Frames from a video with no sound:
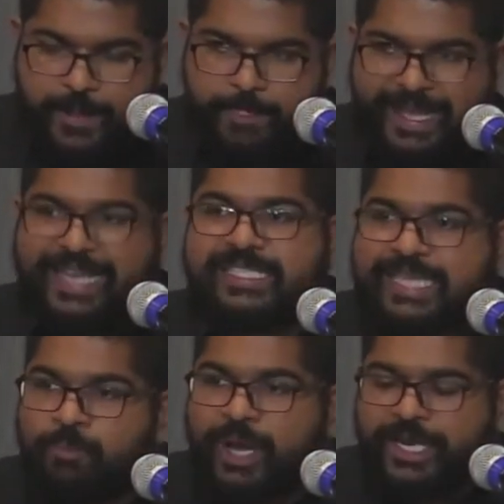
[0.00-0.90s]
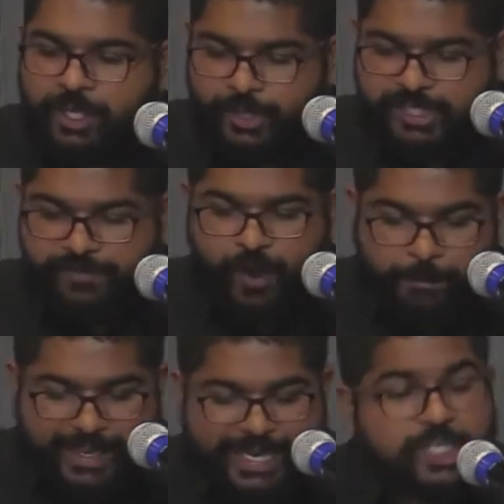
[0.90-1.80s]
As someone who is from
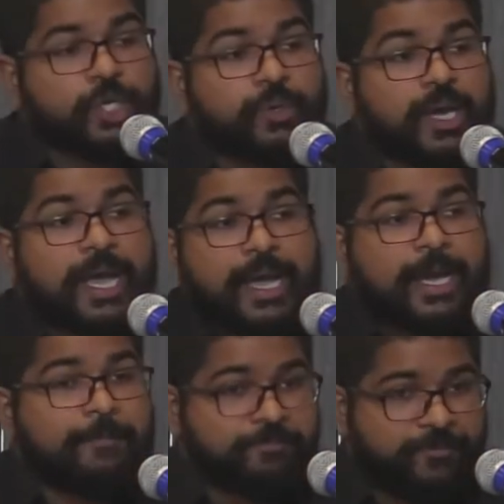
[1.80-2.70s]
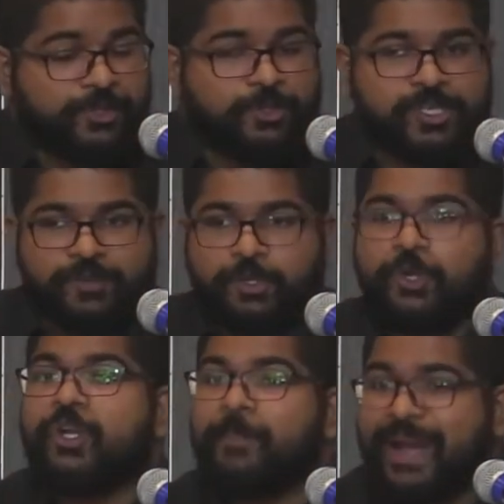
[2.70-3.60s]
Malaysia, for those of you who
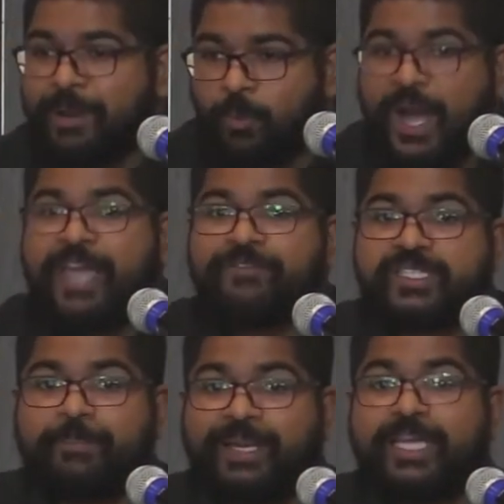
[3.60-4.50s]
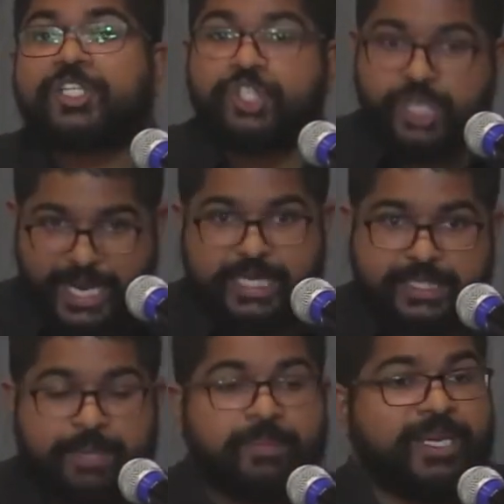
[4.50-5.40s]
don't know, my wife is a Malaysian Chinese.
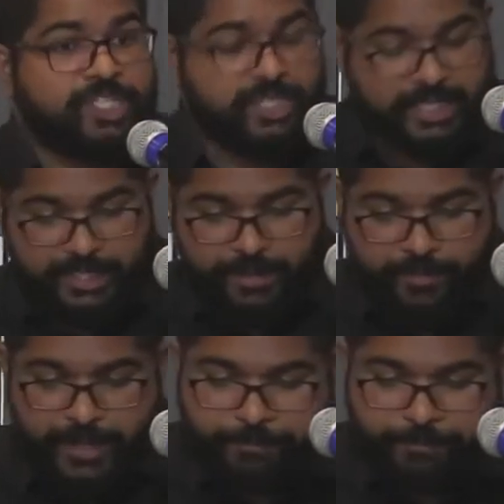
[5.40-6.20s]
I'm a Malaysian Indian, right?